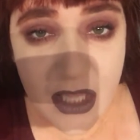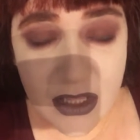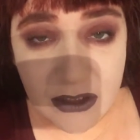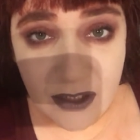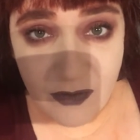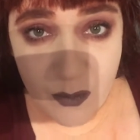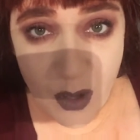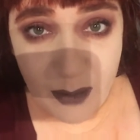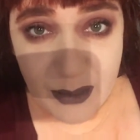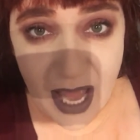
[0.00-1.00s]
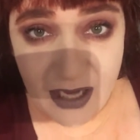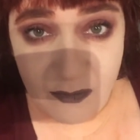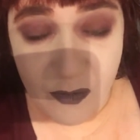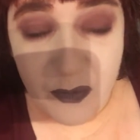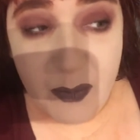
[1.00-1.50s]
the Living While Black
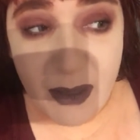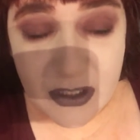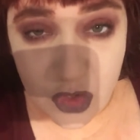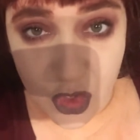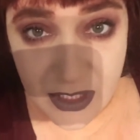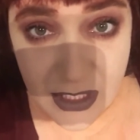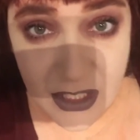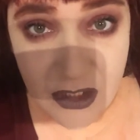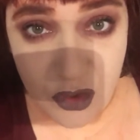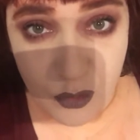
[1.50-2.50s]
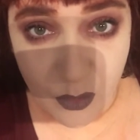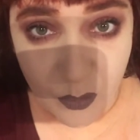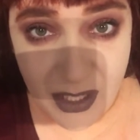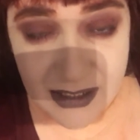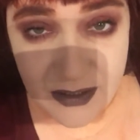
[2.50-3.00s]
movement by turning it into a
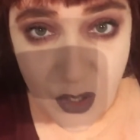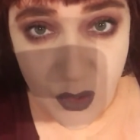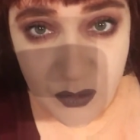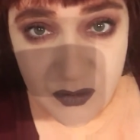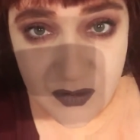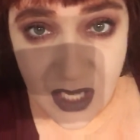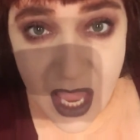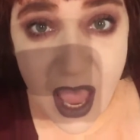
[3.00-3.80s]
race hoax.